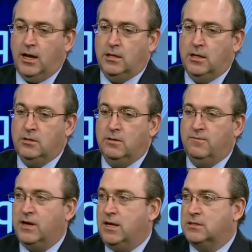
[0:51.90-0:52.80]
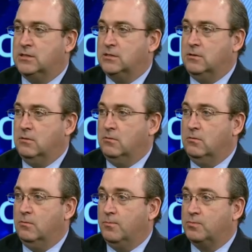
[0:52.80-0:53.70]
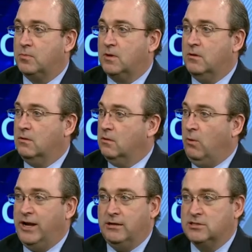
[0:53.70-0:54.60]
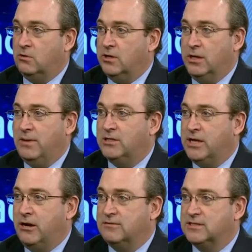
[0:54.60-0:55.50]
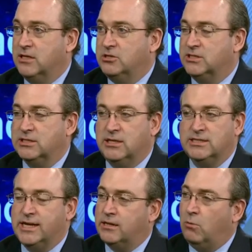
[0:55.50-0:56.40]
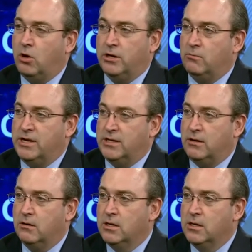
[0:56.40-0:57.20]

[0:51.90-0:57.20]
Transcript: And then you've got, you know, the White House talking about tariffs that just kind of sank the market right there.